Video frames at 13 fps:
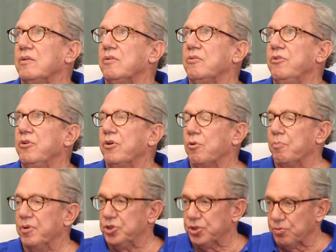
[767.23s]
No,
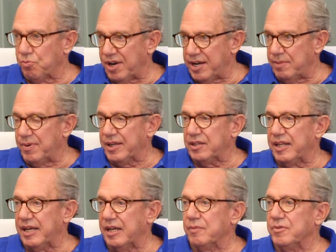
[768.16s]
but you're right about
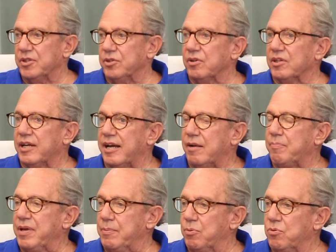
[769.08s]
that. I mean, there are a lot of
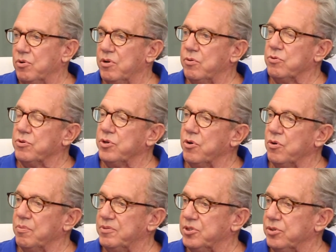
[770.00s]
people who
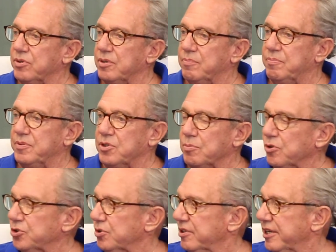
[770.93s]
go to a
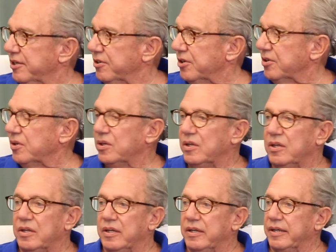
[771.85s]
commercial lender
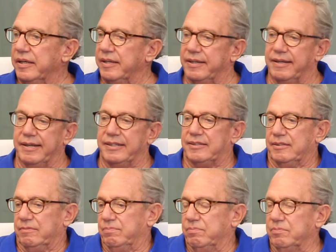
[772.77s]
and the guy
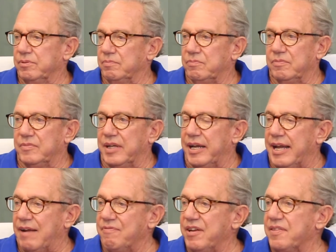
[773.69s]
says, I
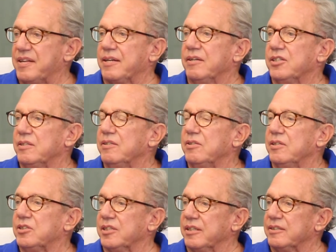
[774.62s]
have nothing
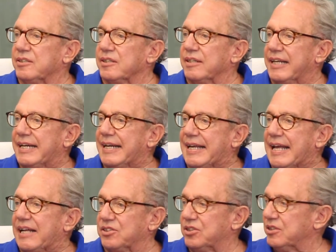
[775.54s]
to lend
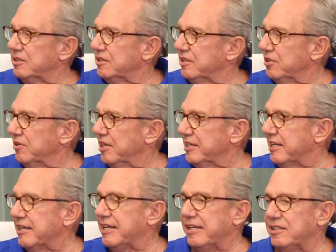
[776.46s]
against. They
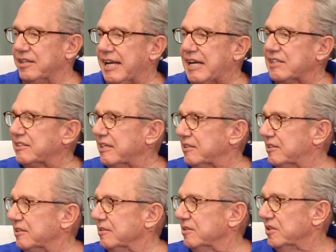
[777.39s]
like assets
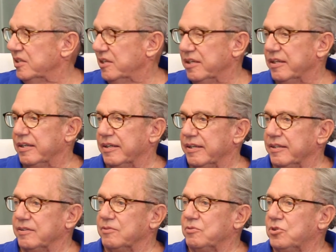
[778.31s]

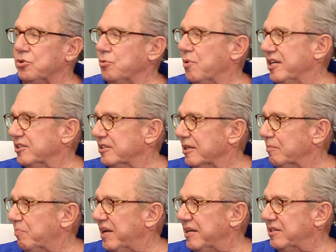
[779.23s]
and two ways to get
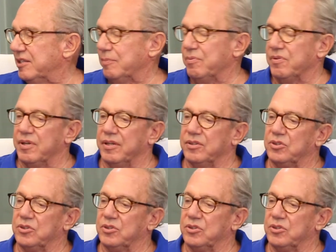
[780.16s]
paid type of thing.